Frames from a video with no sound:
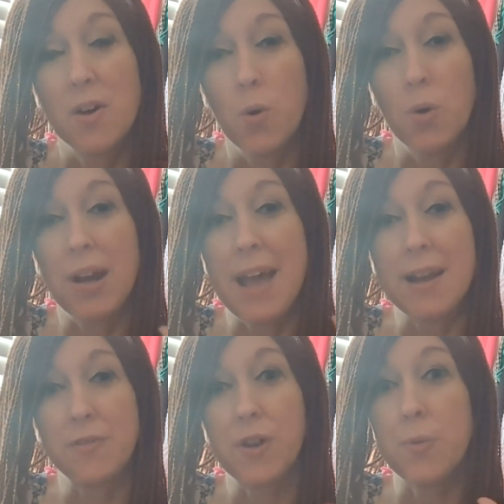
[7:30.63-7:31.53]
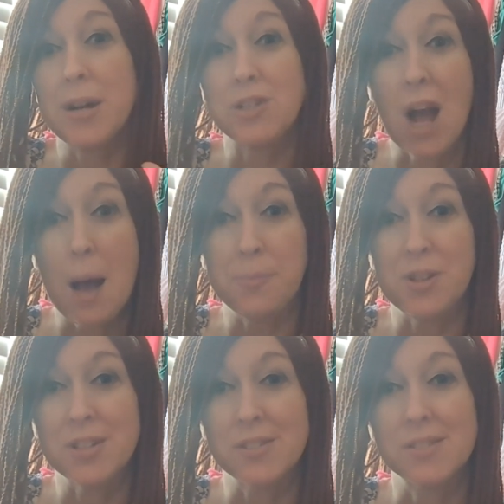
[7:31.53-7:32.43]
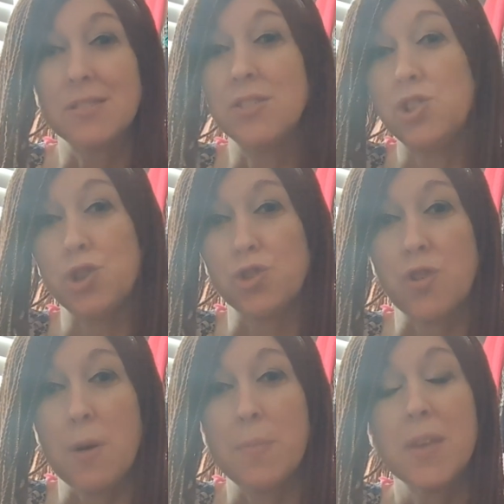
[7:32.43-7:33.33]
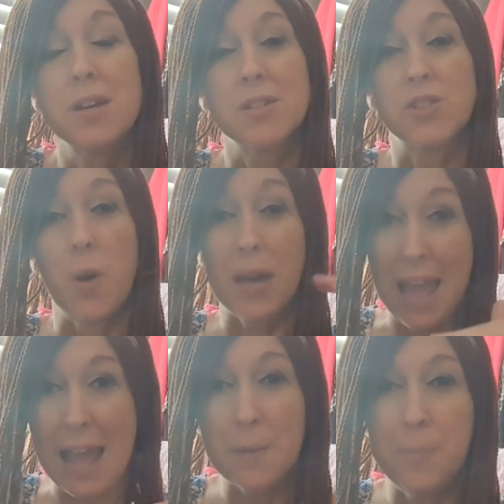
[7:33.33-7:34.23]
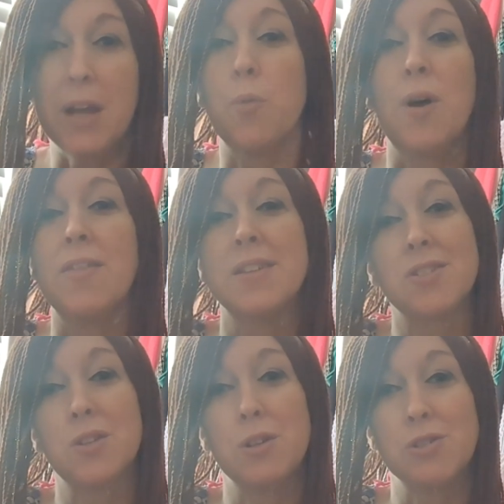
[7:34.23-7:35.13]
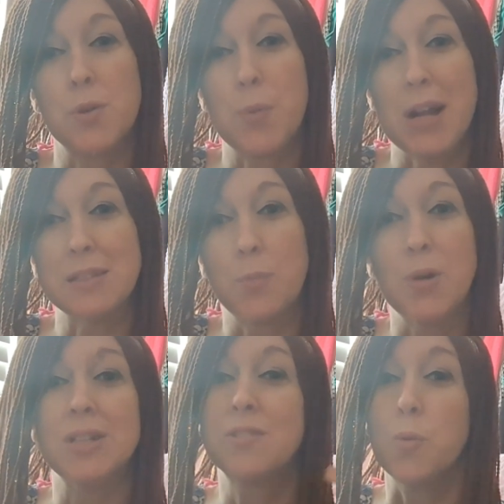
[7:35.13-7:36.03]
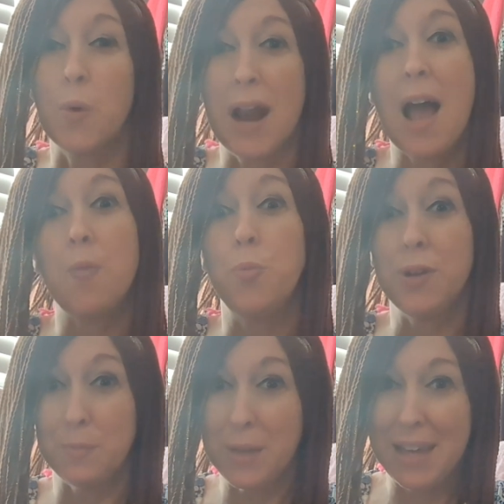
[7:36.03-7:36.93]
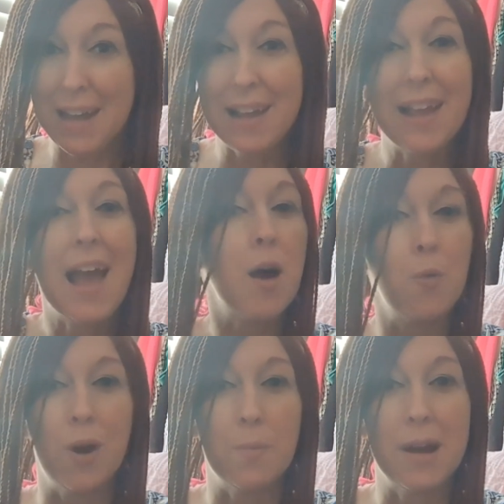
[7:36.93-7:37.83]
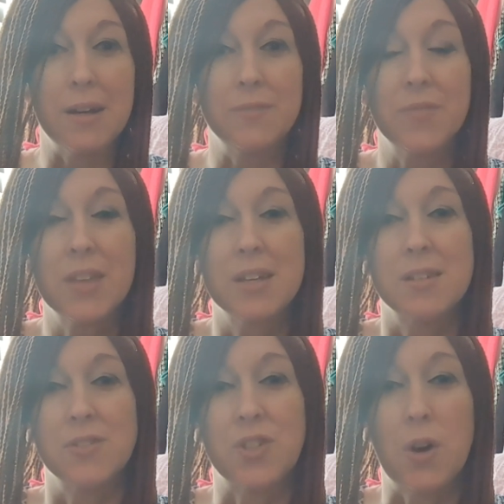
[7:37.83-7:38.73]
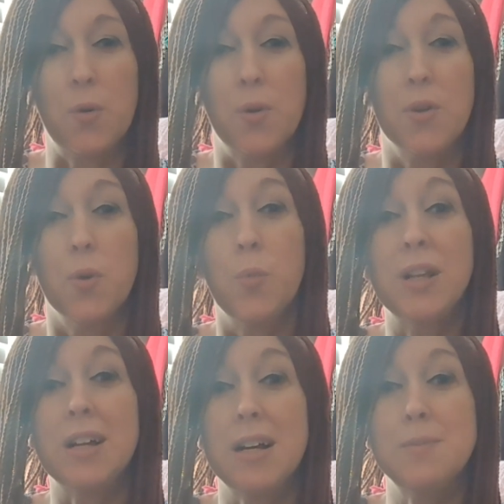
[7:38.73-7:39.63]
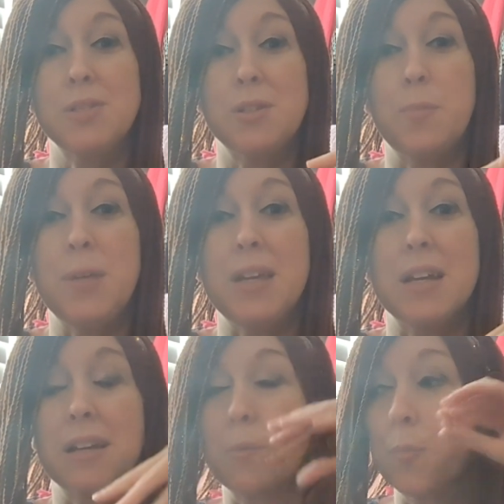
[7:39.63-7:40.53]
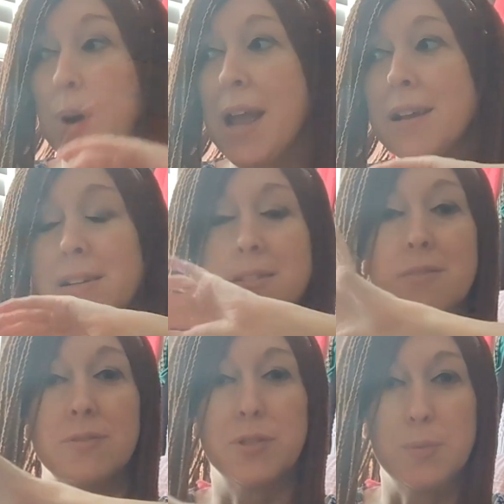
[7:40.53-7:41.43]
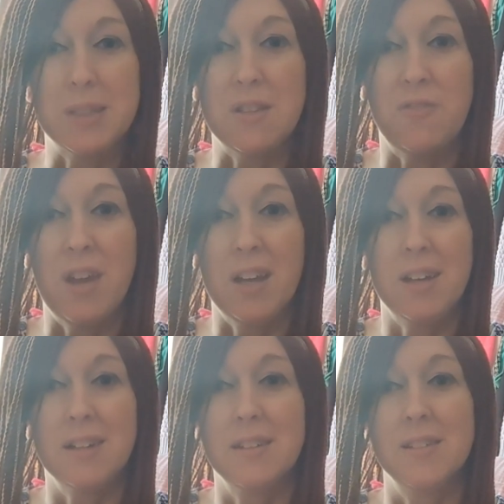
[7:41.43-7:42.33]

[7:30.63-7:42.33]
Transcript: organic free range options to choose from. So I can pick one that's a closer price point to what I would be getting at Walmart. So when it comes to being brand specific,